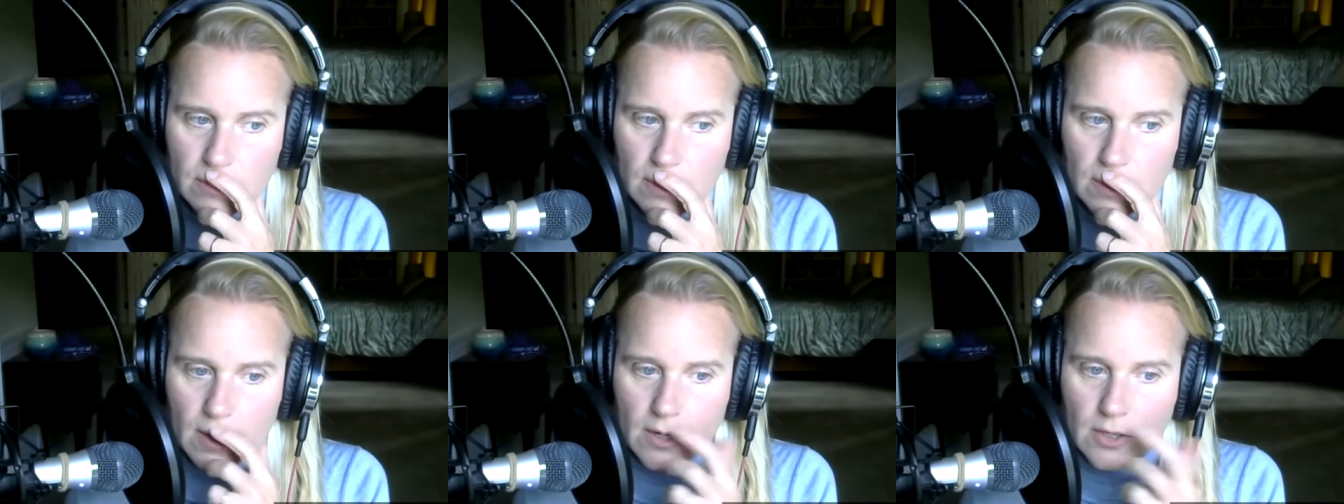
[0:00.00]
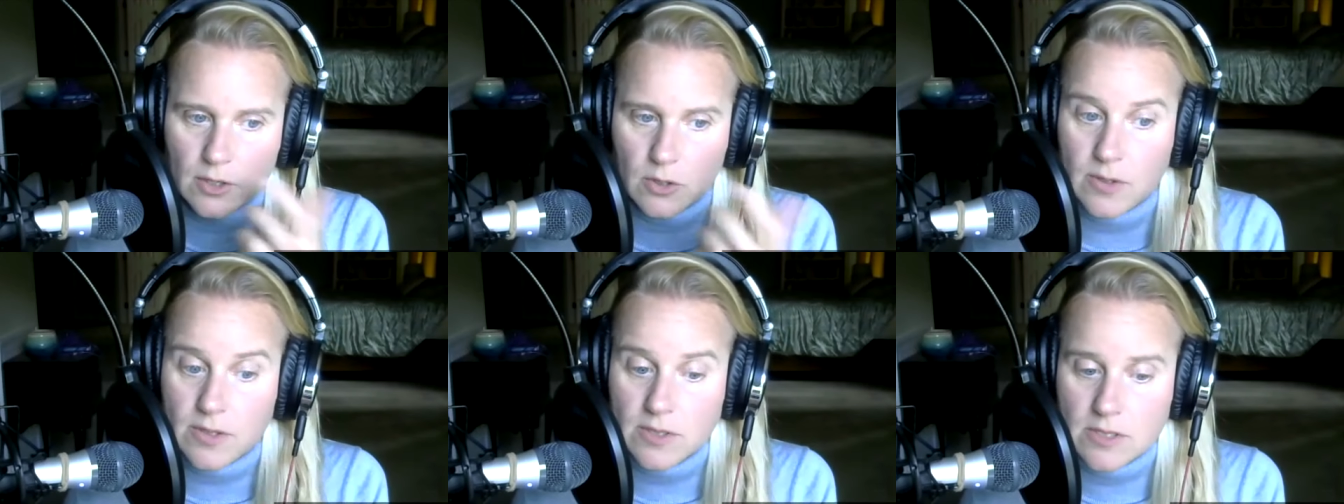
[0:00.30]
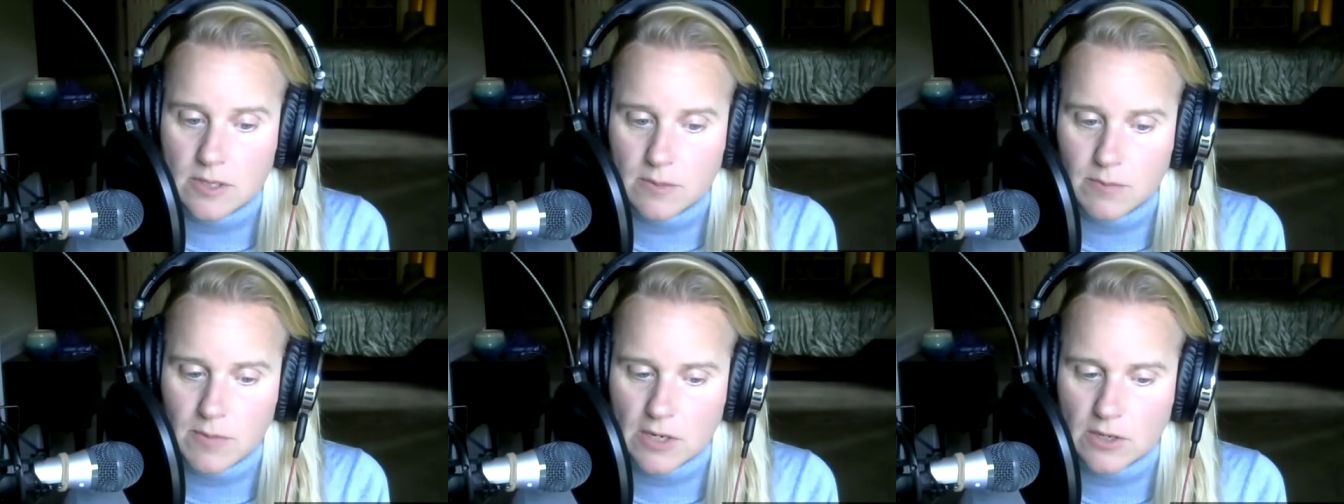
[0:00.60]
are yes. going
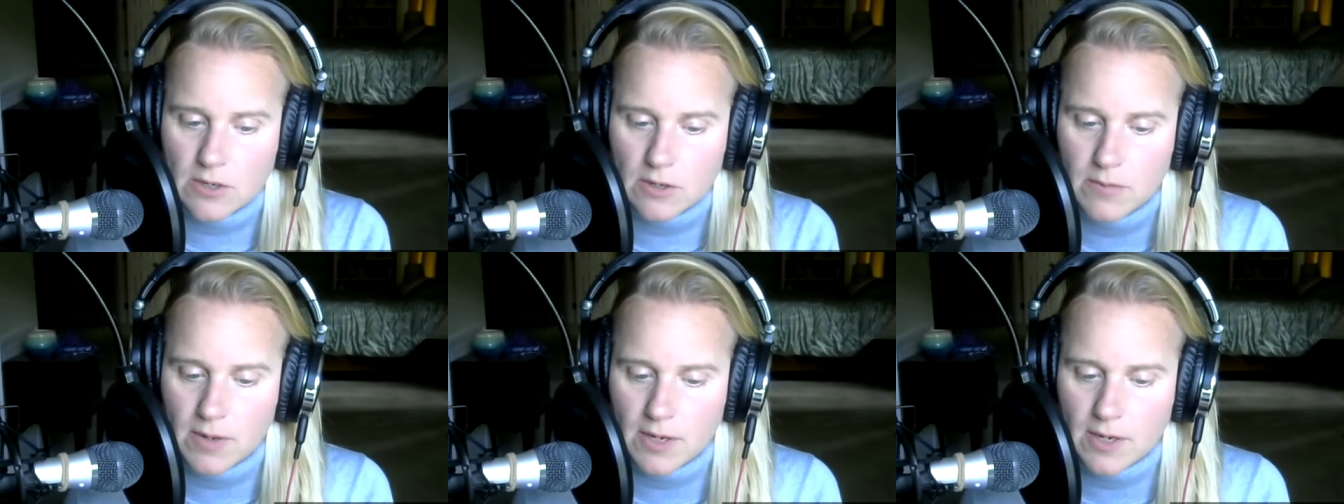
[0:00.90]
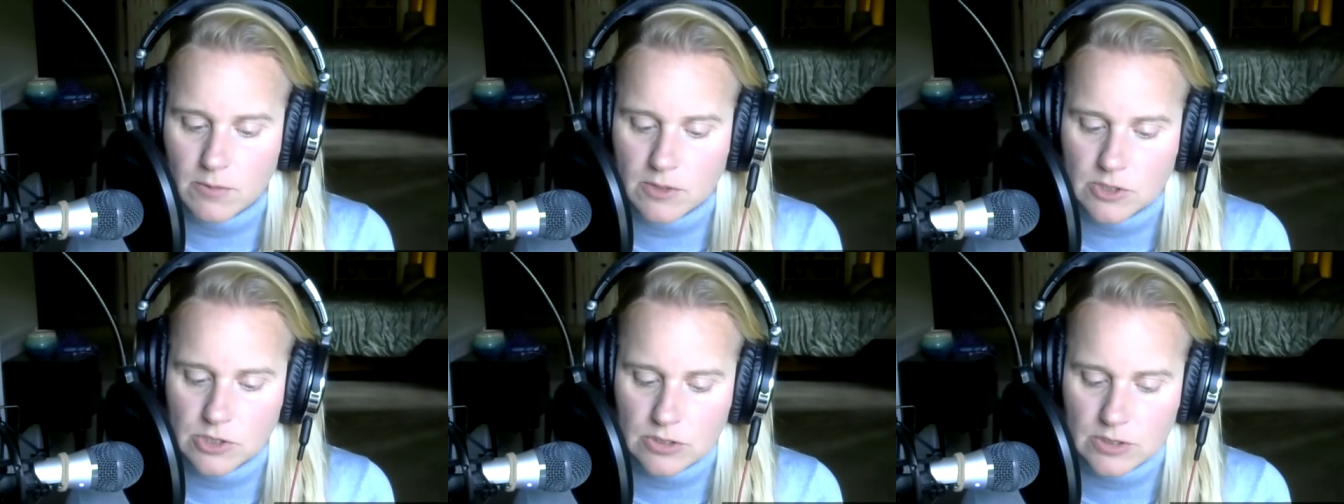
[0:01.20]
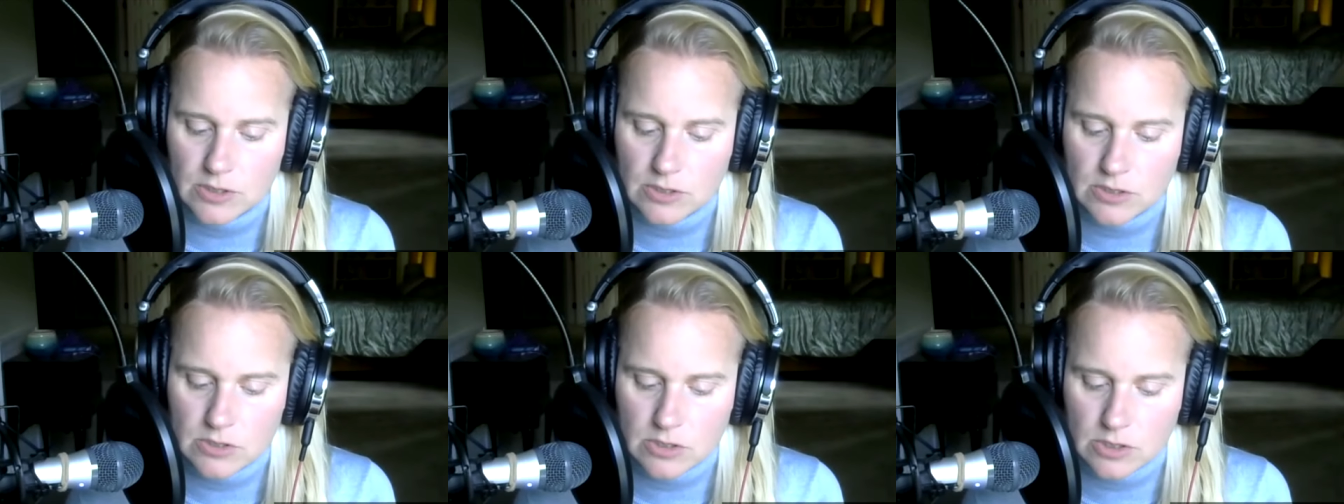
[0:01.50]
to make your money, what you
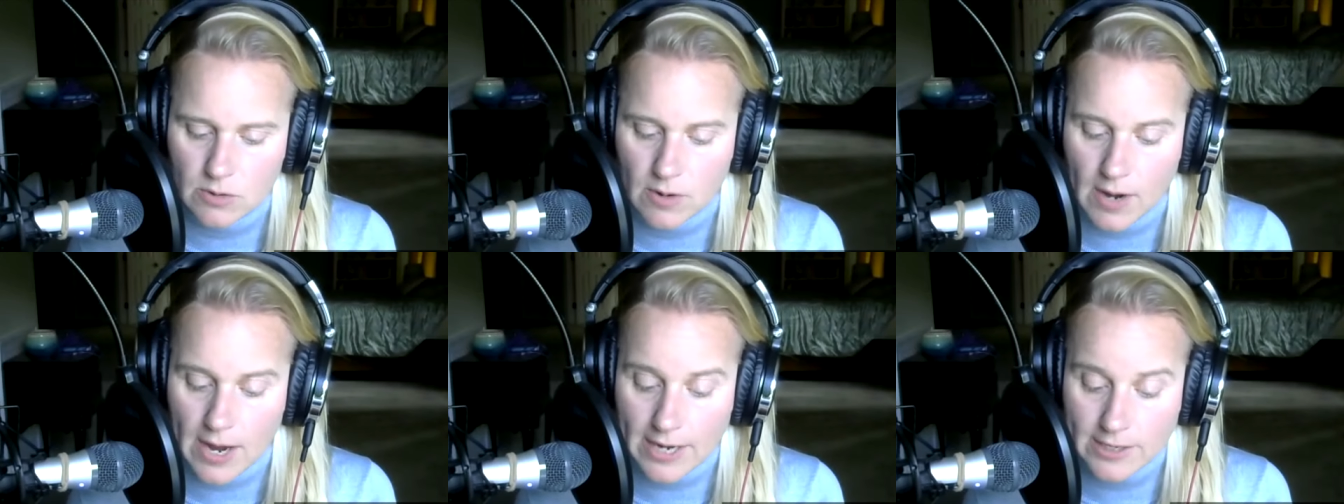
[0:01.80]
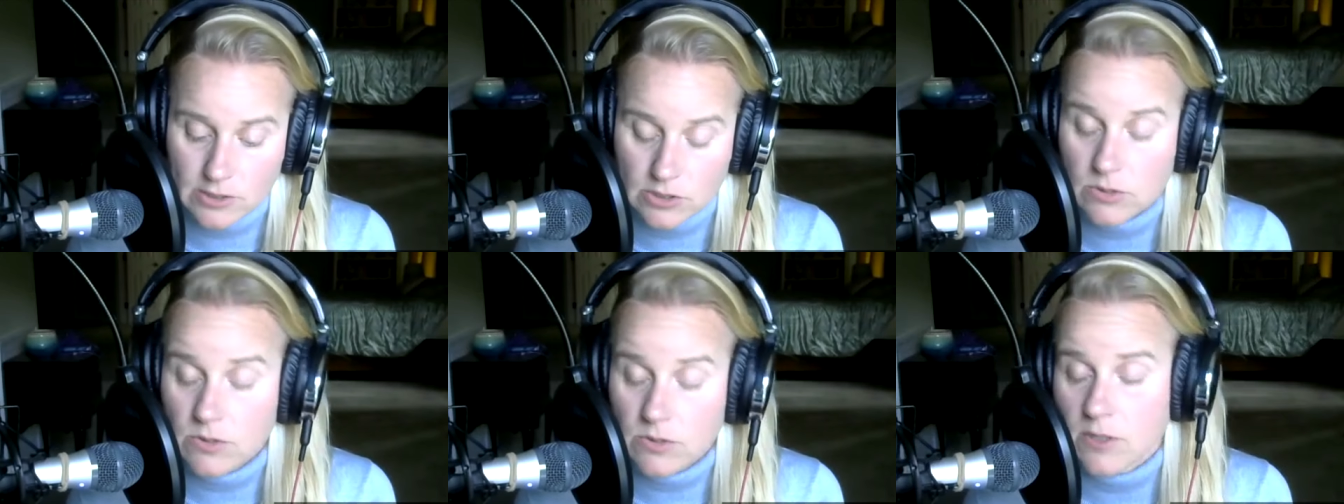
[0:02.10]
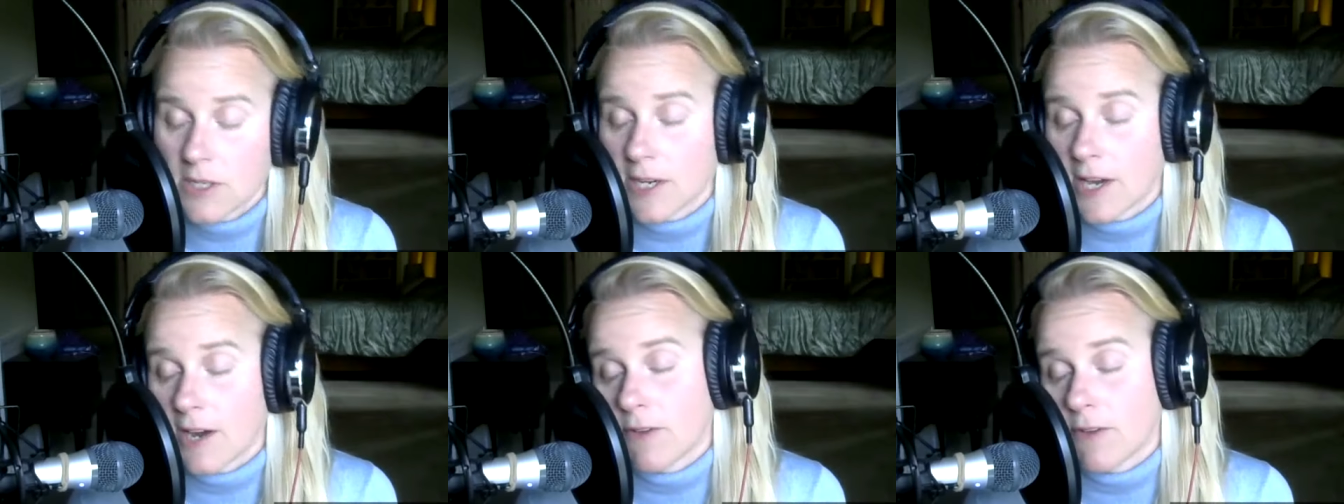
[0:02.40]
need to do. I do mm-hmm.
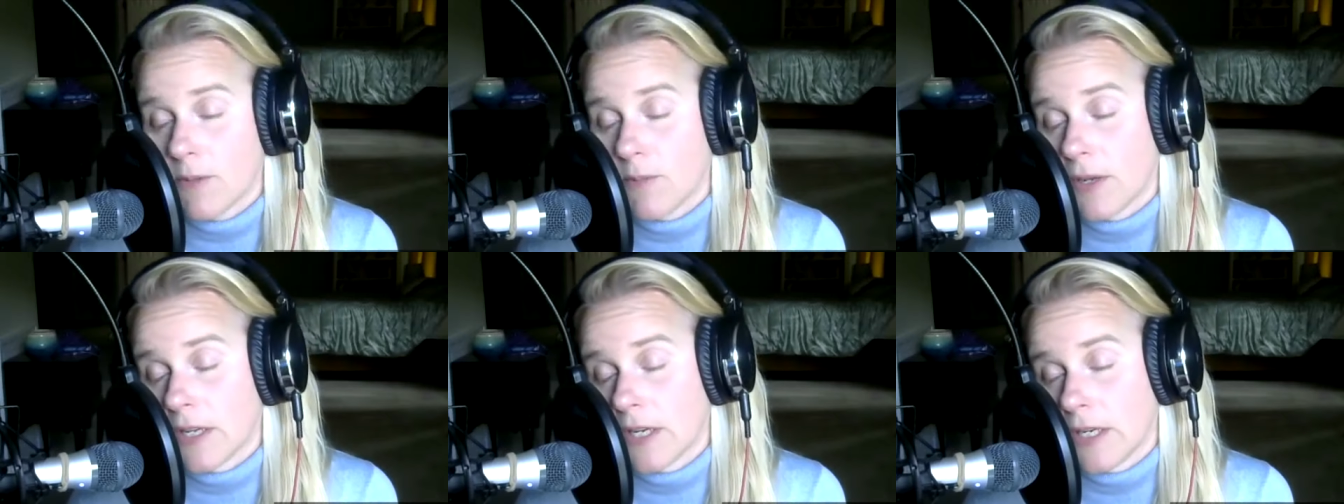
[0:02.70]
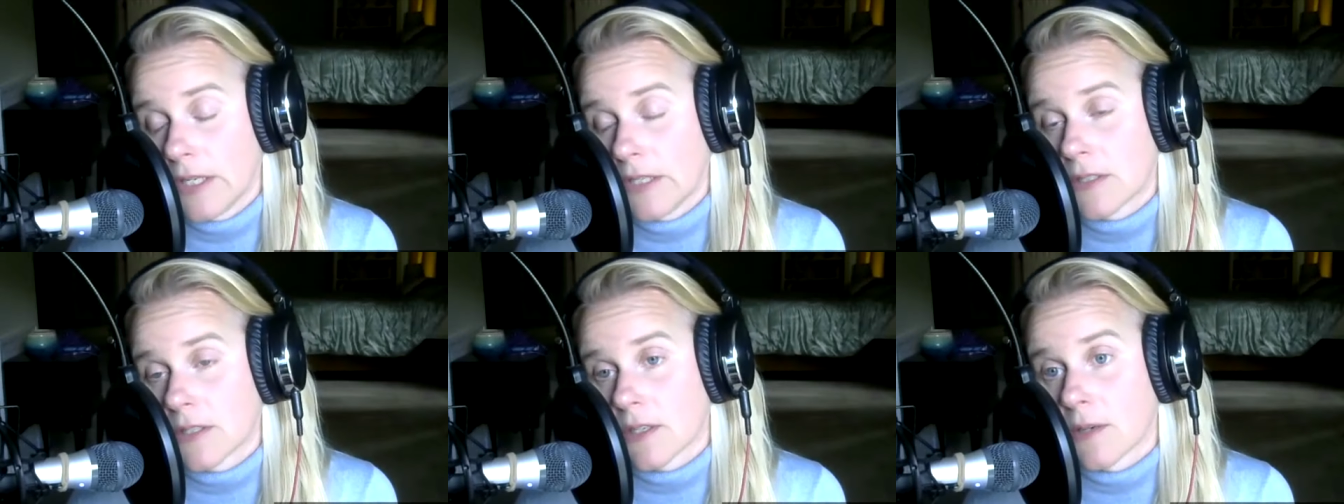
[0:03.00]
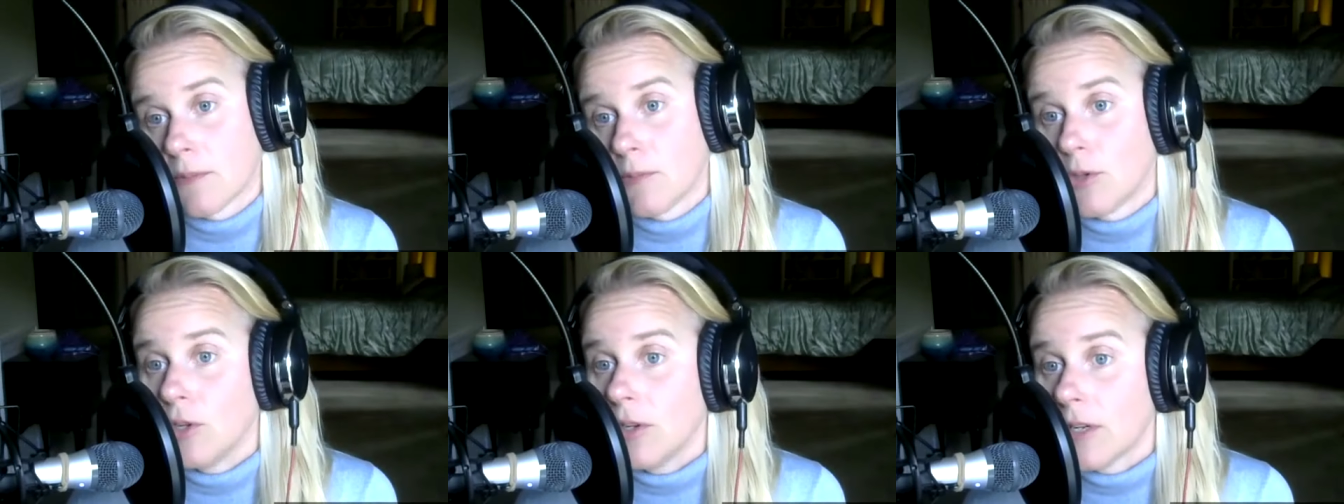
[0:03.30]
think everybody needs a
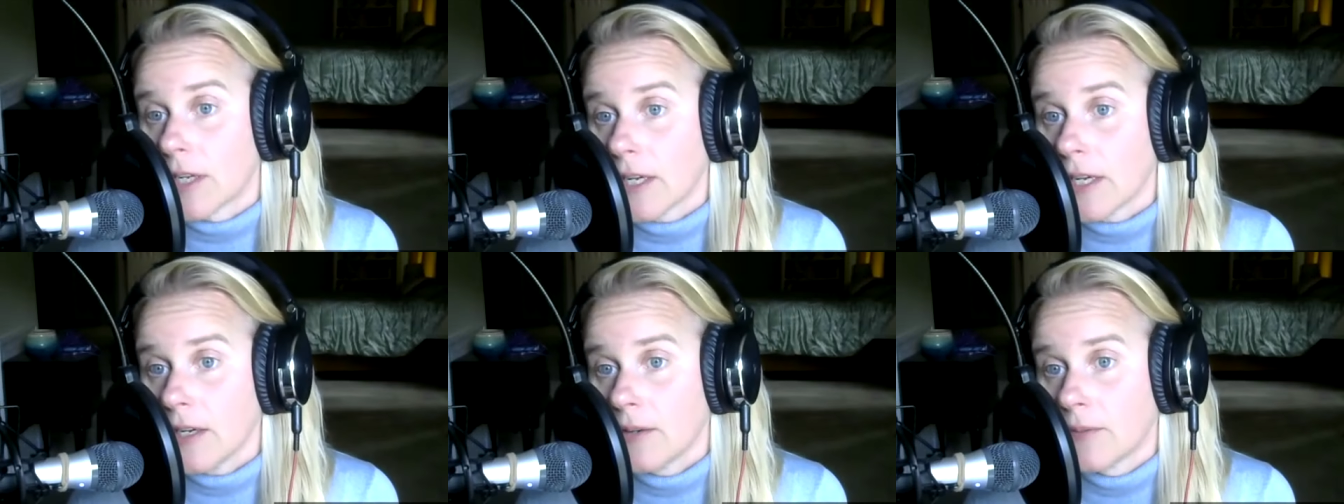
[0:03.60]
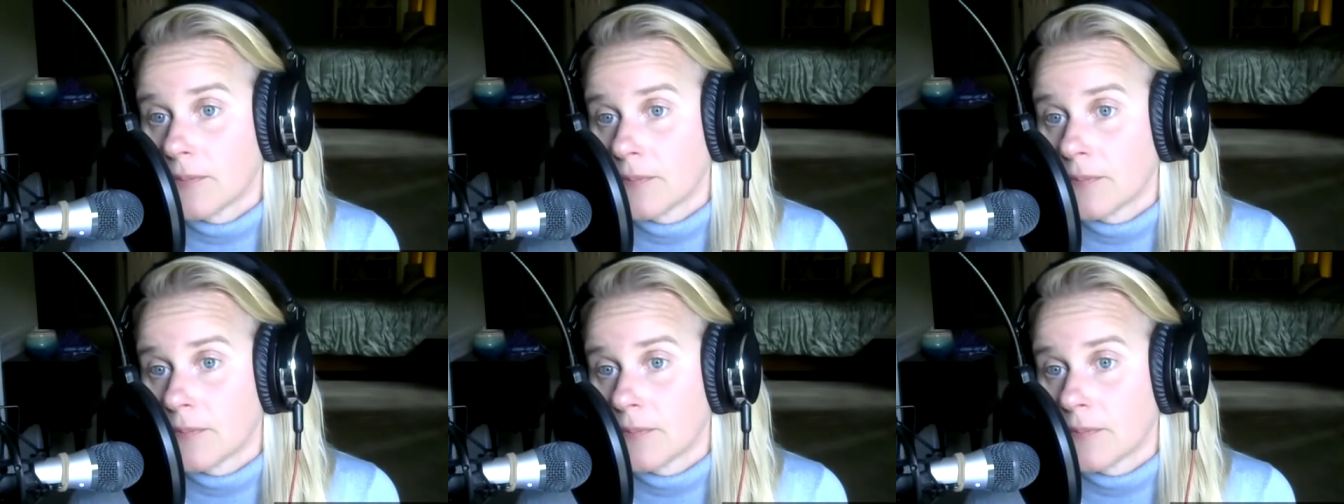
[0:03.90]
community.